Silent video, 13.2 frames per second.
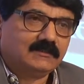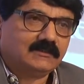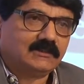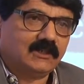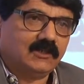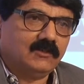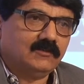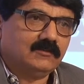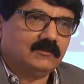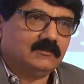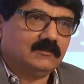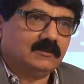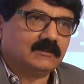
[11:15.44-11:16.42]

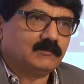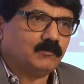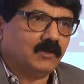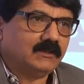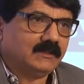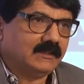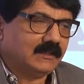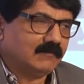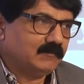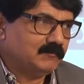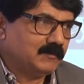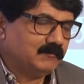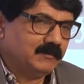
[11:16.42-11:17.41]
So the small
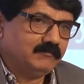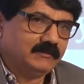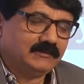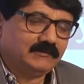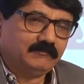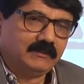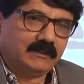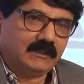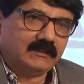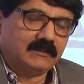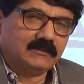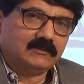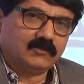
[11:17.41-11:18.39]
takeaway maybe which we
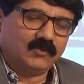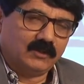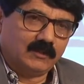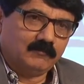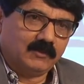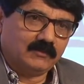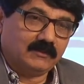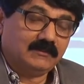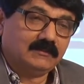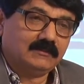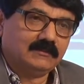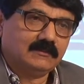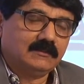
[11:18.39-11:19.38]
can talk about it,
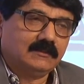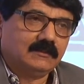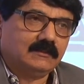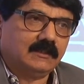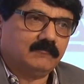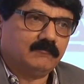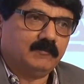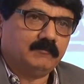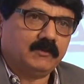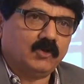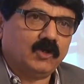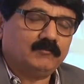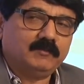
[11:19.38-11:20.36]
that we
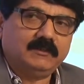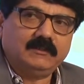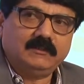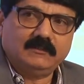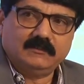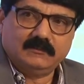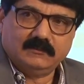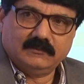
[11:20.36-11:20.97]
may not be